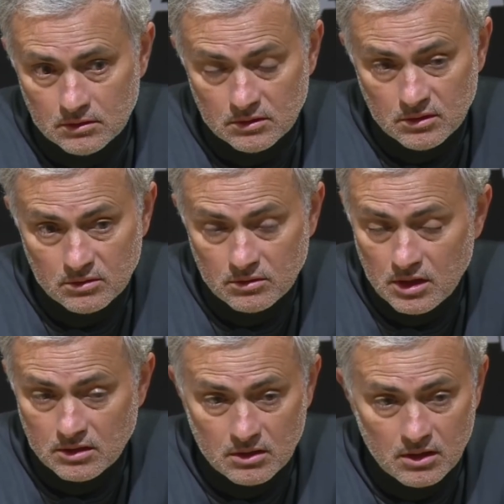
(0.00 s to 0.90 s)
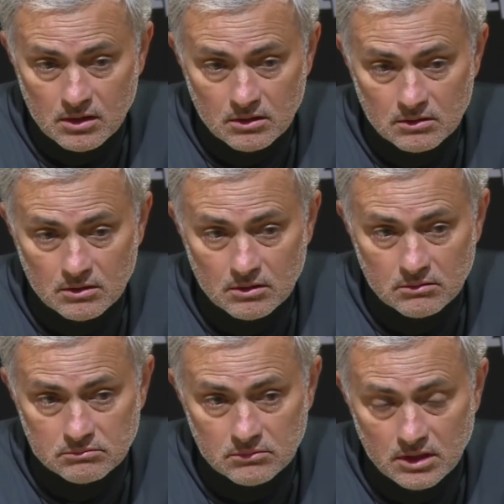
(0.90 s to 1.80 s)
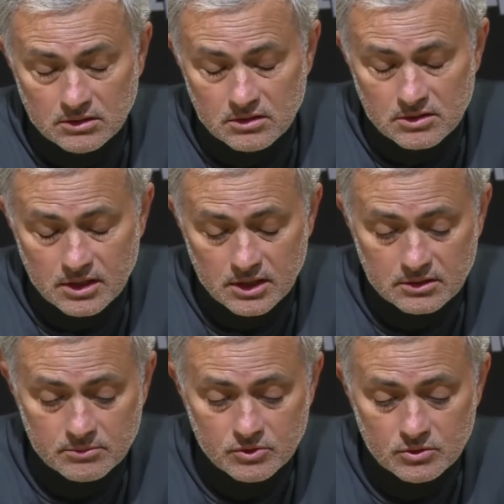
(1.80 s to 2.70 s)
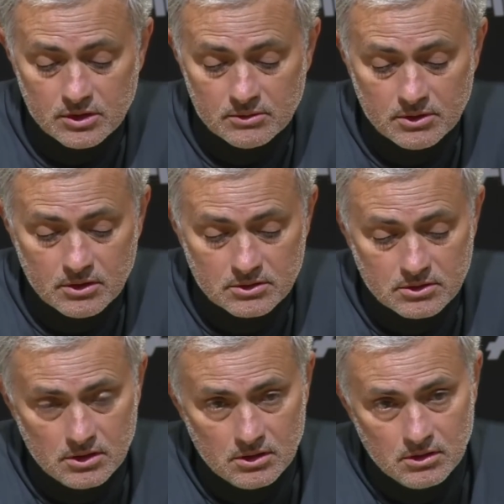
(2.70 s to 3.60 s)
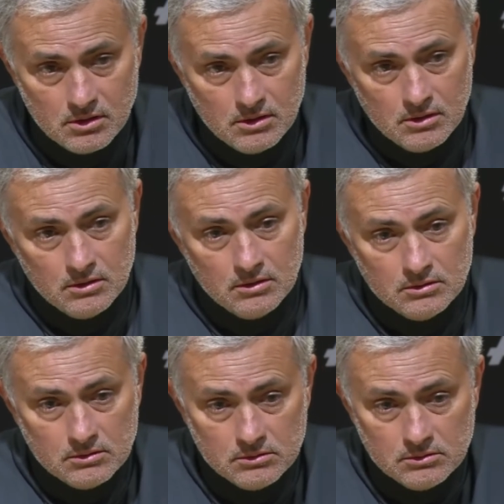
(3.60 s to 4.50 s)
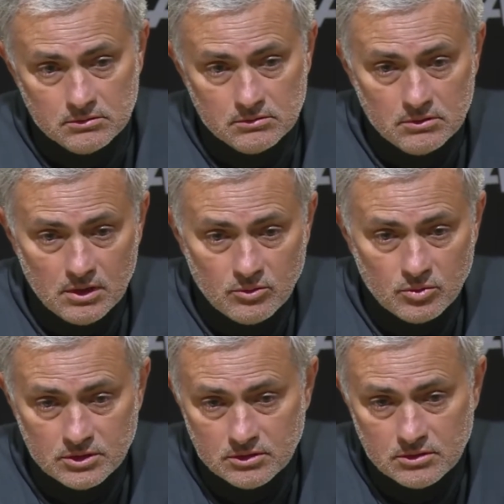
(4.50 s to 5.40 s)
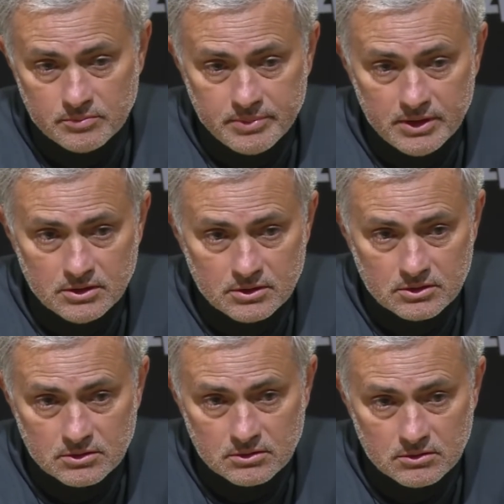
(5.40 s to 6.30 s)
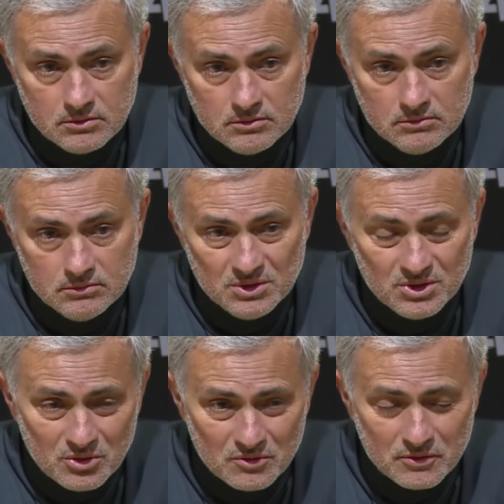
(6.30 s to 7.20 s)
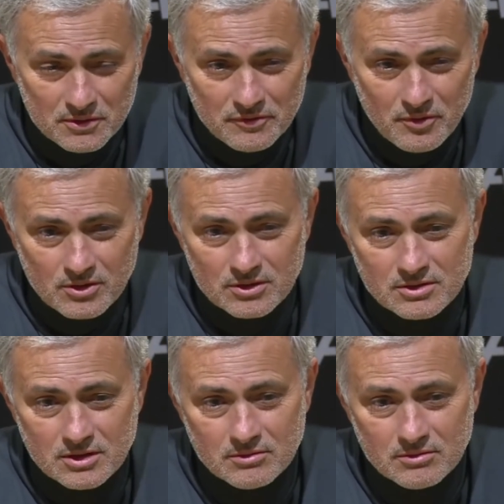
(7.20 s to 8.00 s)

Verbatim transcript: You know, I I didn't select him today because uh, I wanted players, you know, fully focused.